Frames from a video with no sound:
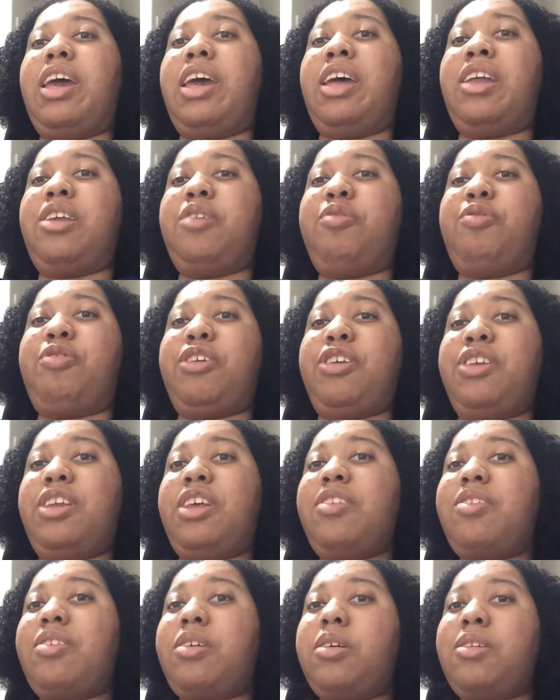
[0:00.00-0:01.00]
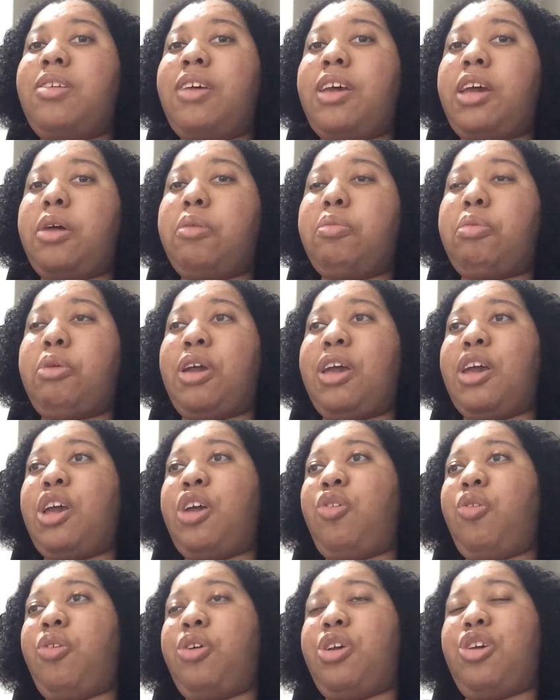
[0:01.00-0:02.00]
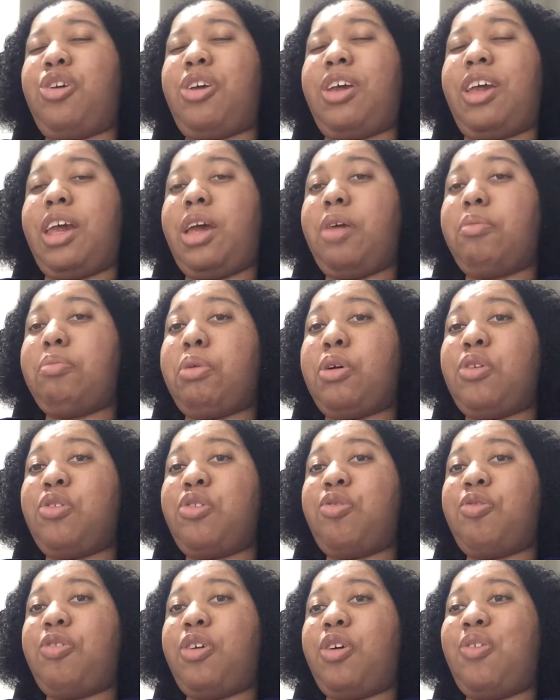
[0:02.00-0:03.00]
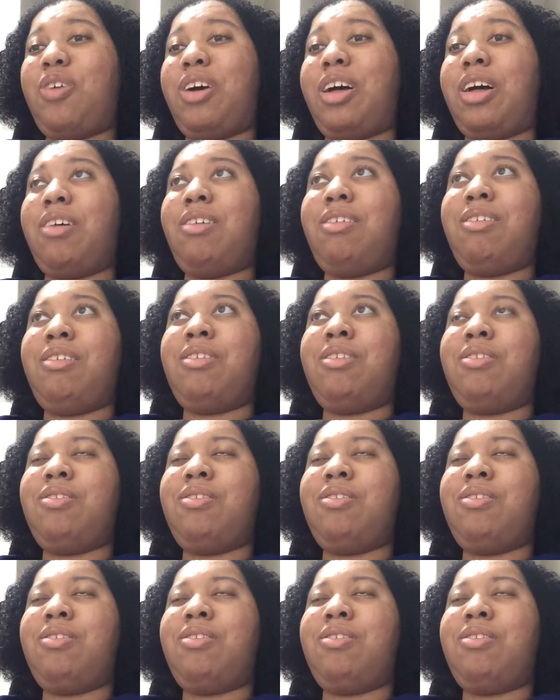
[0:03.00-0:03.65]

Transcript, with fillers: And if you need to take a break or you can't post for a while,